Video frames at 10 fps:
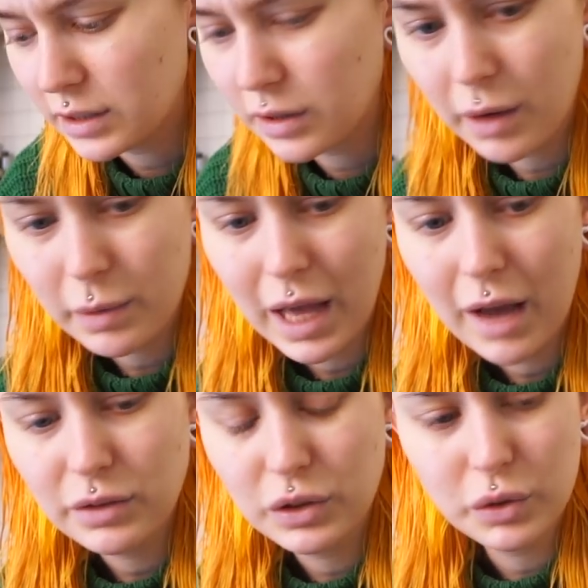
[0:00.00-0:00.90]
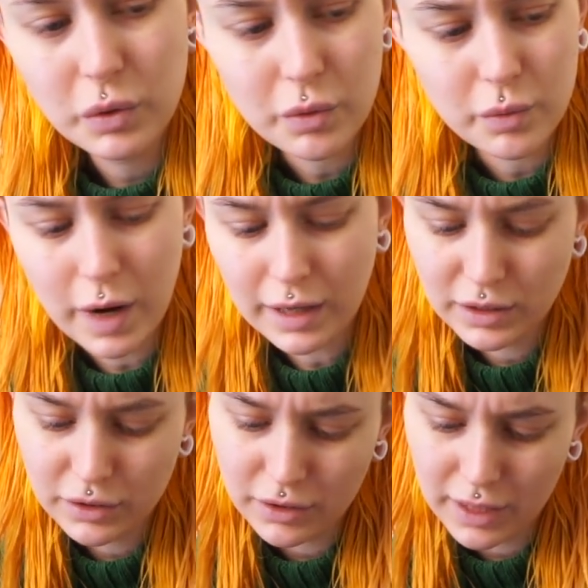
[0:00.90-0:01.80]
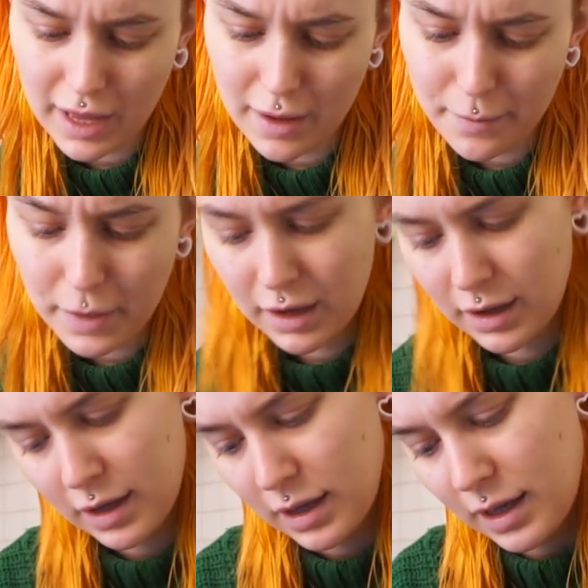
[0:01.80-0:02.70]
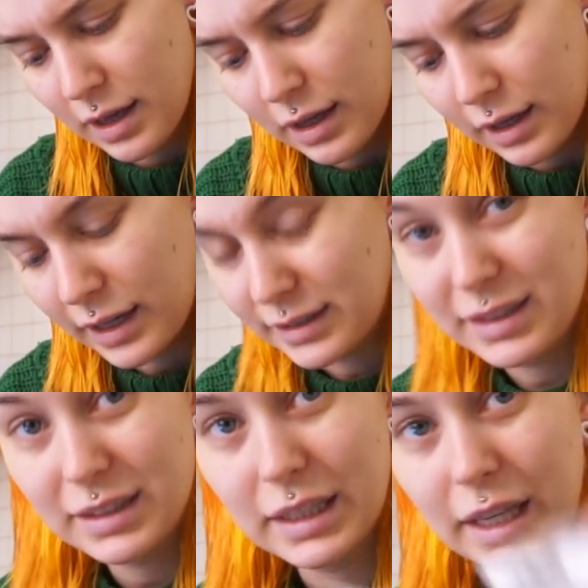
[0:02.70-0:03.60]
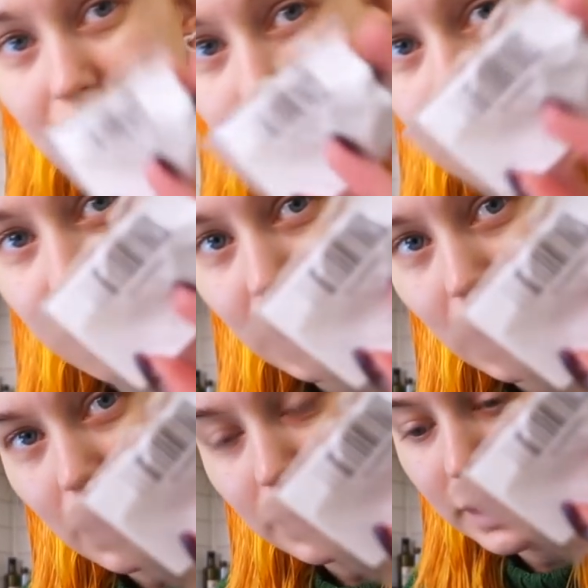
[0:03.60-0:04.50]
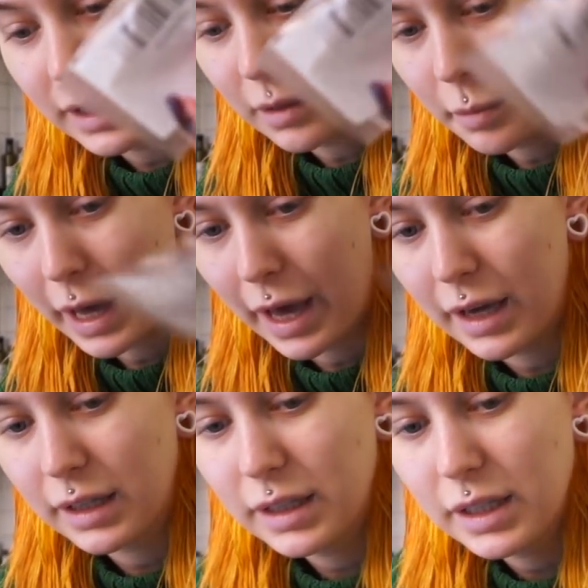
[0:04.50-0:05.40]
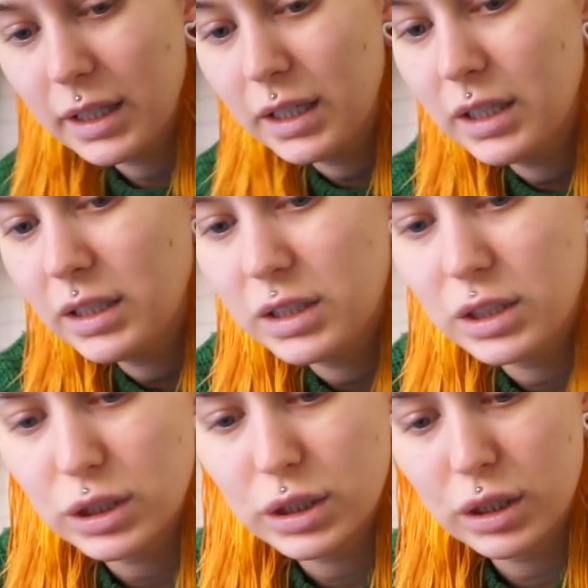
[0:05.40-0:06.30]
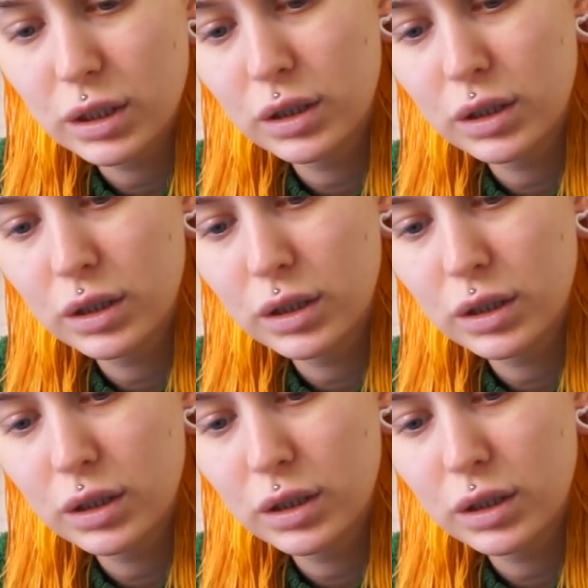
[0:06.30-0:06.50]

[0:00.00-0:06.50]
So I will have to write to them. It doesn't say anything on the package.